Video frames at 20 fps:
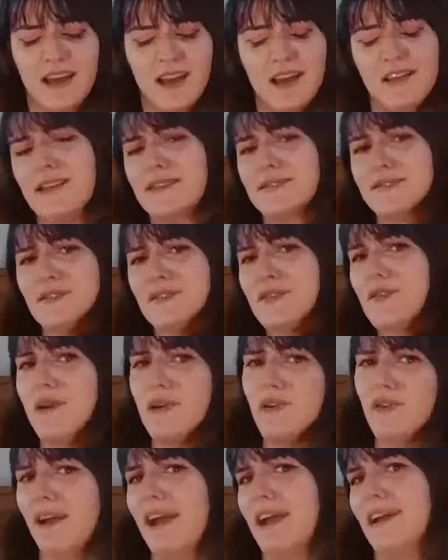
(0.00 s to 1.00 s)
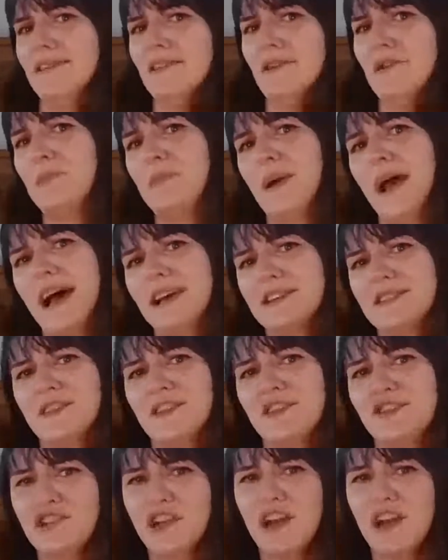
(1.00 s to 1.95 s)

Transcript: There's also a great little passage